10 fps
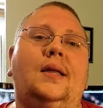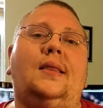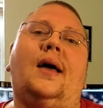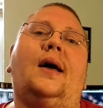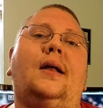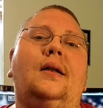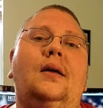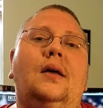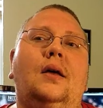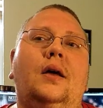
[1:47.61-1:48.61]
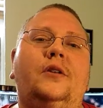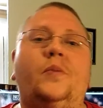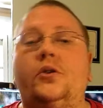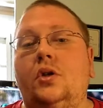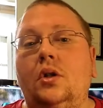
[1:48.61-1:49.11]
that is
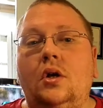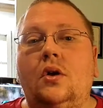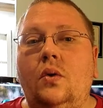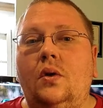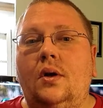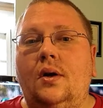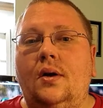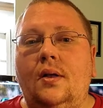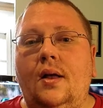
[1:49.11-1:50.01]
supposed to look cooler.